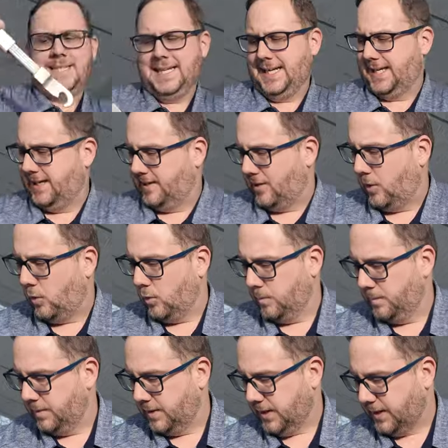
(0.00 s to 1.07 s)
take it to
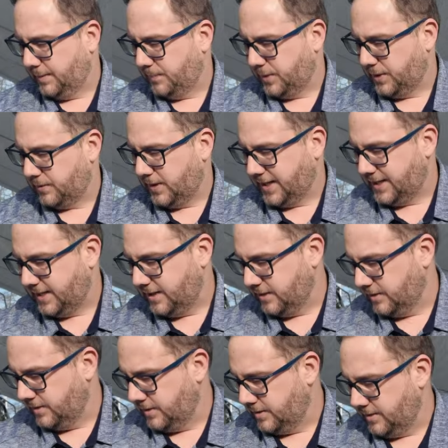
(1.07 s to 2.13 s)
home and put it right there.